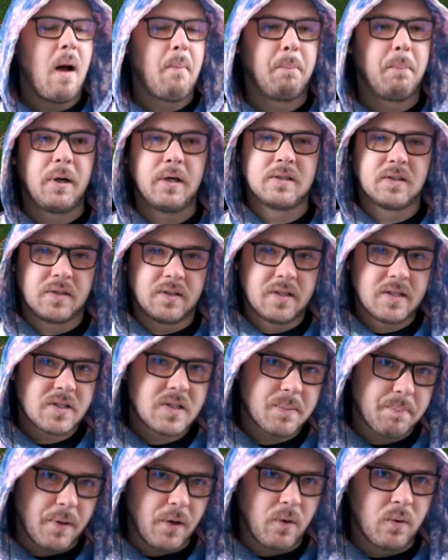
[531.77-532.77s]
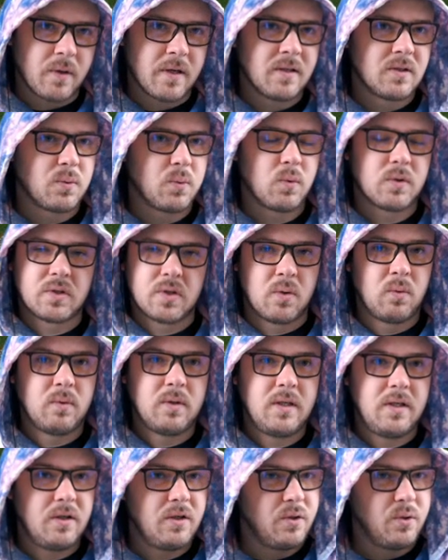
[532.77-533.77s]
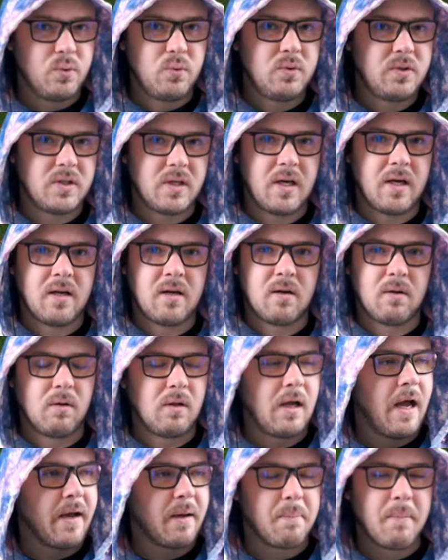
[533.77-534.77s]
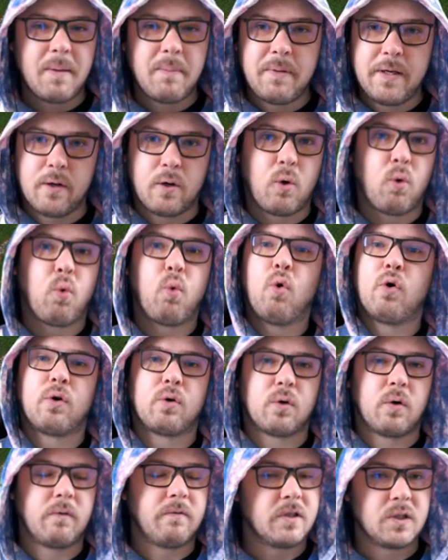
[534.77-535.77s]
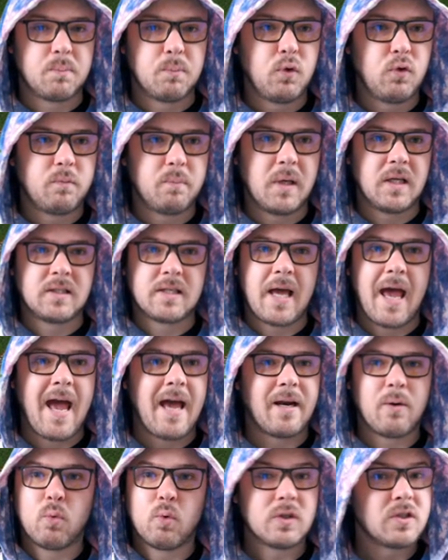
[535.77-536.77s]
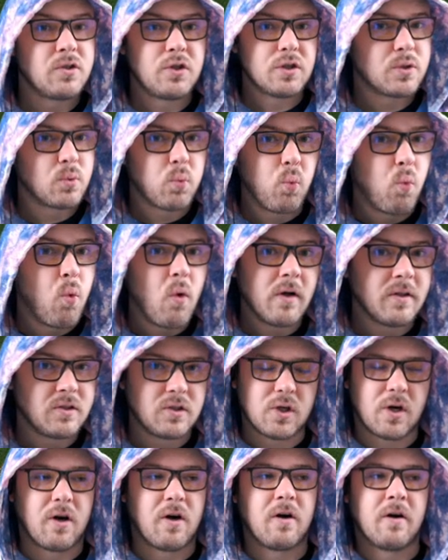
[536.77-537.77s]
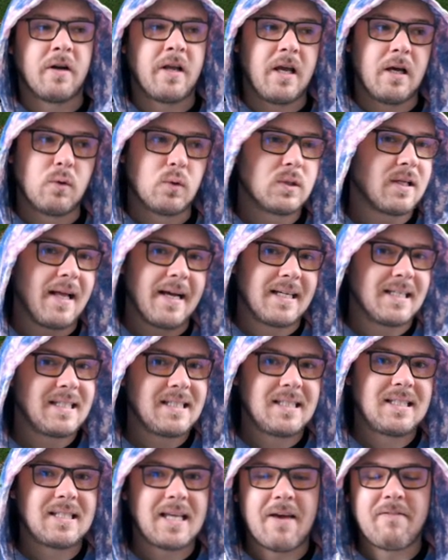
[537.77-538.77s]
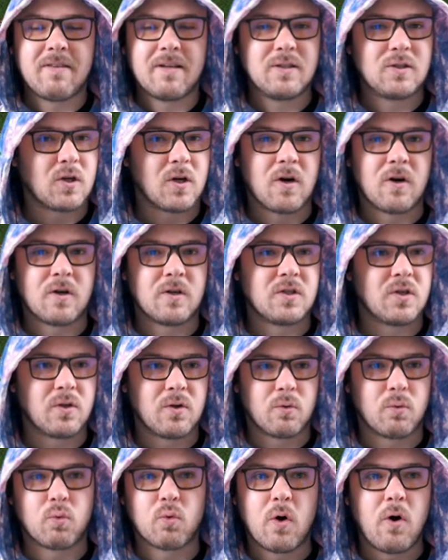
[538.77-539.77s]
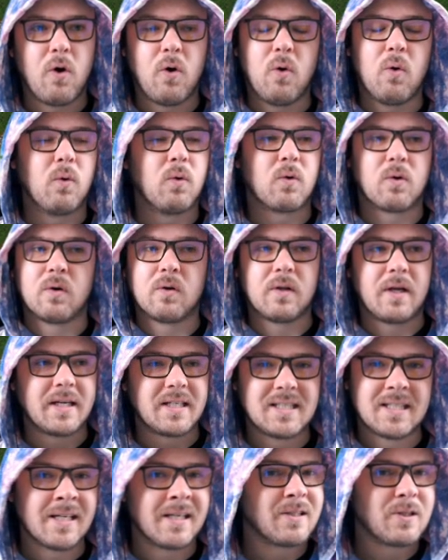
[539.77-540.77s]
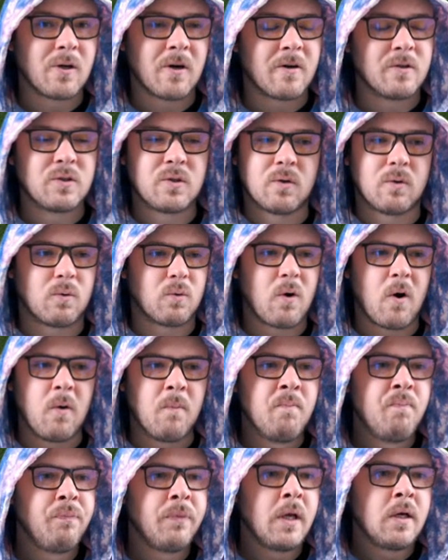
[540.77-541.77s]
But this opponent was only using like maybe a quarter of his movement, and it wasn't just one turn, it was like seven turns in a row, or like six turns in a row.